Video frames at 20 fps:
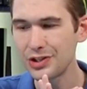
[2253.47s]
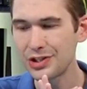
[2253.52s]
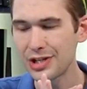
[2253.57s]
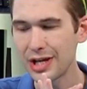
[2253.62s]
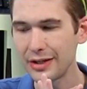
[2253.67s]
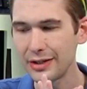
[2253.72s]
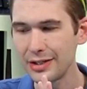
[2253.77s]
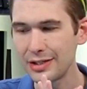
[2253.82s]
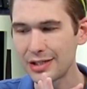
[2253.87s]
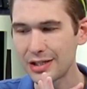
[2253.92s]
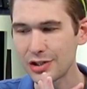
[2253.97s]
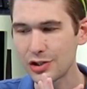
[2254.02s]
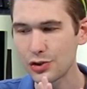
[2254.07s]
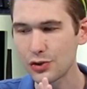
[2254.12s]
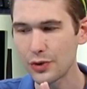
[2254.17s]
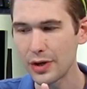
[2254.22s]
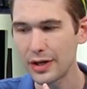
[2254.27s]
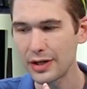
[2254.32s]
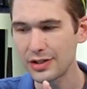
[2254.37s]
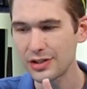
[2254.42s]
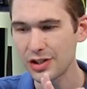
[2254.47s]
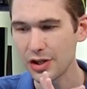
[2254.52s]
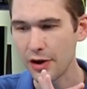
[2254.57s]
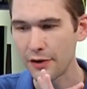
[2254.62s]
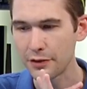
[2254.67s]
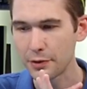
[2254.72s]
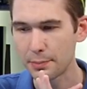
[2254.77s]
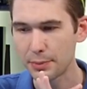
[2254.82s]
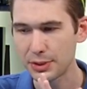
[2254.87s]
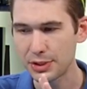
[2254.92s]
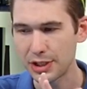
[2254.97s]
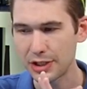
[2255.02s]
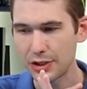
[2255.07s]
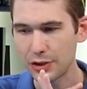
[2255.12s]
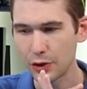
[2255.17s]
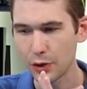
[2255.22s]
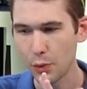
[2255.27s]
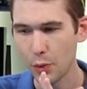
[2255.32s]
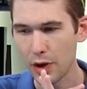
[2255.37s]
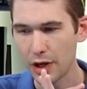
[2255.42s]
and stylistic strengths of the
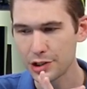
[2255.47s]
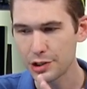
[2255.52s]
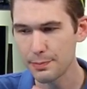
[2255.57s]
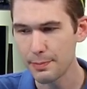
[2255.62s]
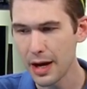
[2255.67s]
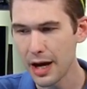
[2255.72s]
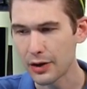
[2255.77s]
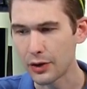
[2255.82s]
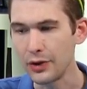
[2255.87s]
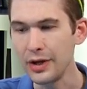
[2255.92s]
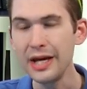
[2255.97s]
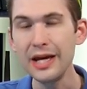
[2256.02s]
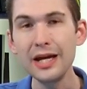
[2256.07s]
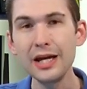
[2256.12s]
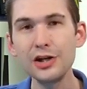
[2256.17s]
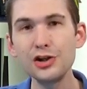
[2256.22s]
particular watch model.